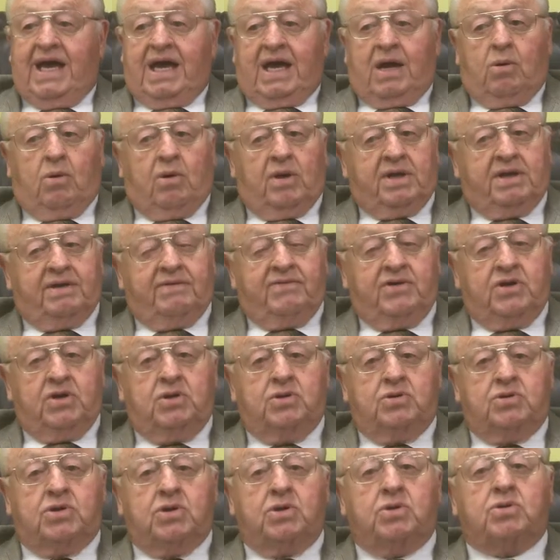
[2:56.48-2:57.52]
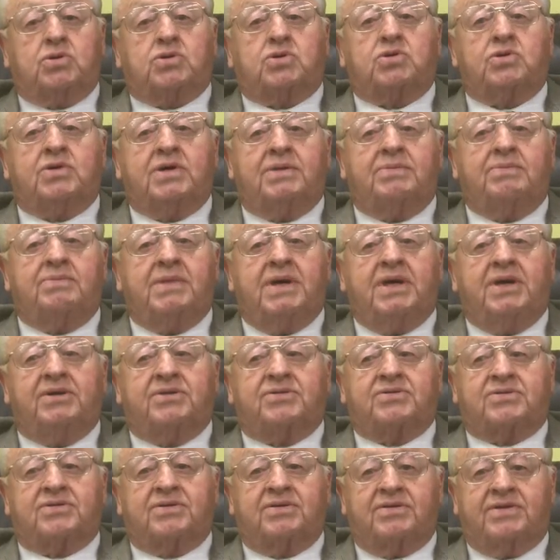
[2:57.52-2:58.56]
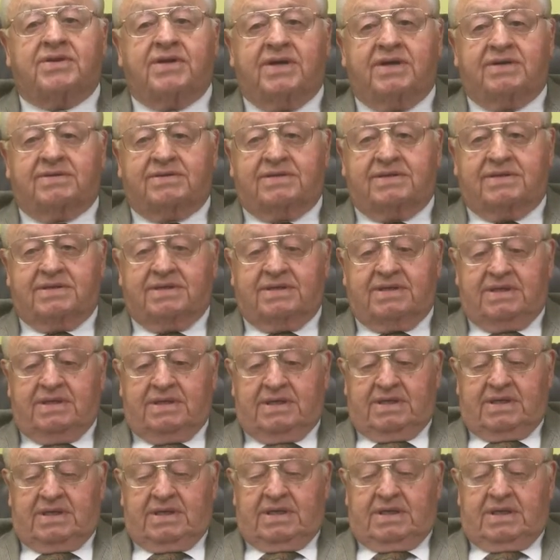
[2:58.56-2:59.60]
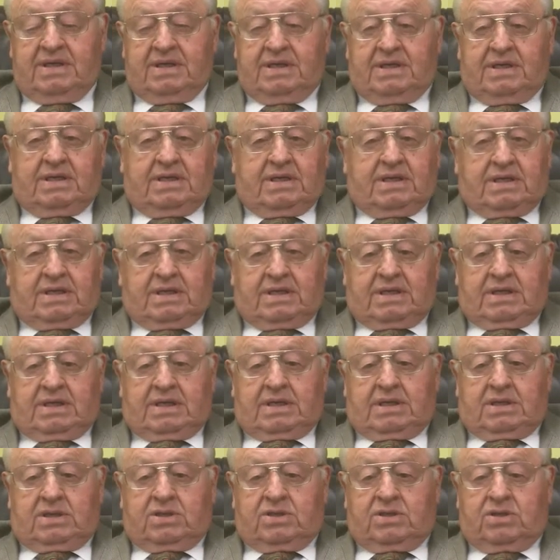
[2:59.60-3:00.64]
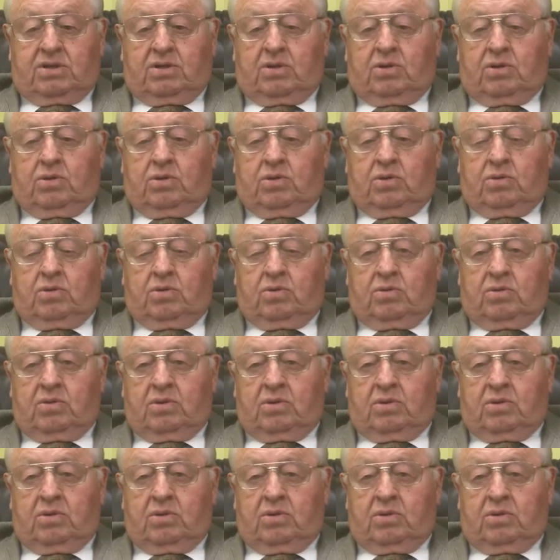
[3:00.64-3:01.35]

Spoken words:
Whatever you do to administer this. So